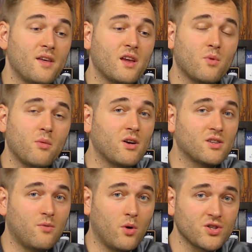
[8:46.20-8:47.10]
Thank you very
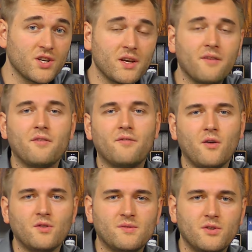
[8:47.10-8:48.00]
much for watching. If you
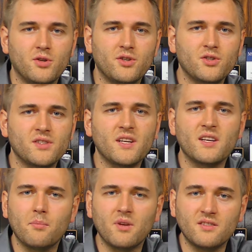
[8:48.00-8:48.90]
found this video
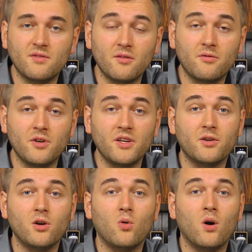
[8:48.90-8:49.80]
interesting, then please feel free
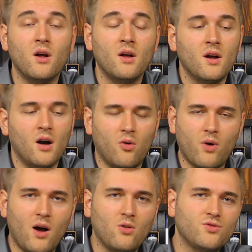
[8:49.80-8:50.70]
to go
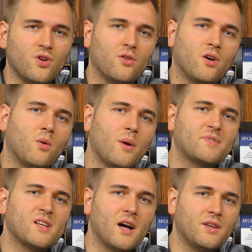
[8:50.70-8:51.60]
around on our
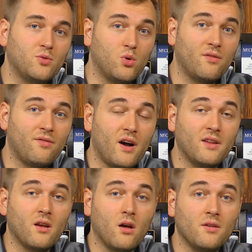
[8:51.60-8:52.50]
website. You will
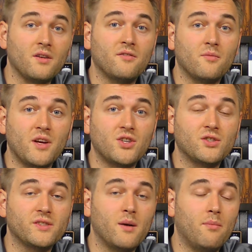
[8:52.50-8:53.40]
find a lot of
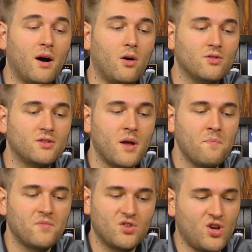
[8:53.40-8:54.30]
information about
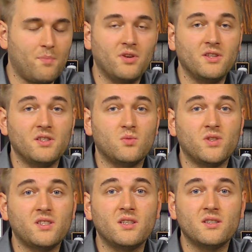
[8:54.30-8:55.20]
Japanese
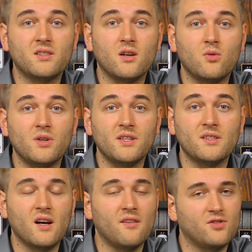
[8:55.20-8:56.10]
whiskey
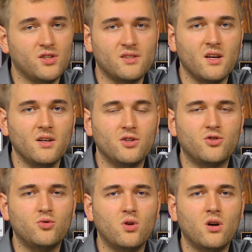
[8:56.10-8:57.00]
distilleries. I've just done a
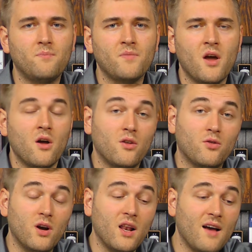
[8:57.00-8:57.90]
tour
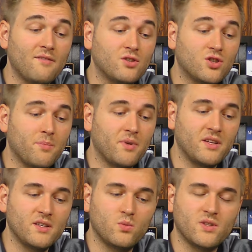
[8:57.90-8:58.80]
through eleven
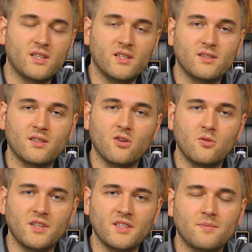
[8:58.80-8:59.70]
Japanese whiskey
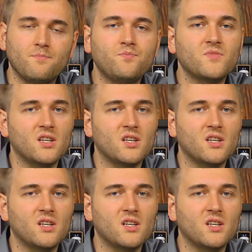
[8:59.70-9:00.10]
distilleries.